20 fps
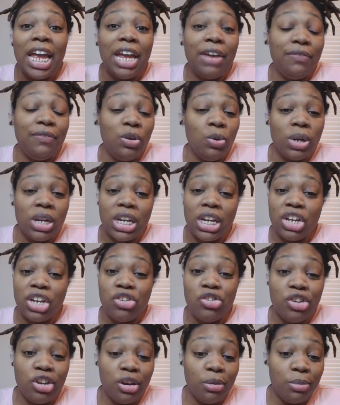If you want to
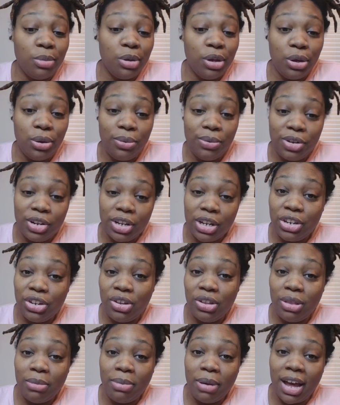contribute
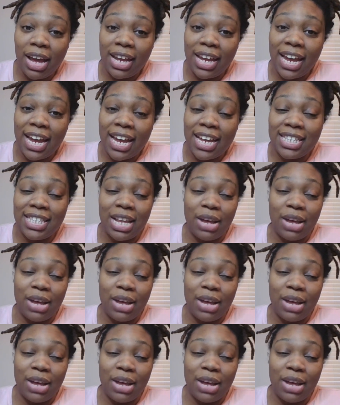to the podcast,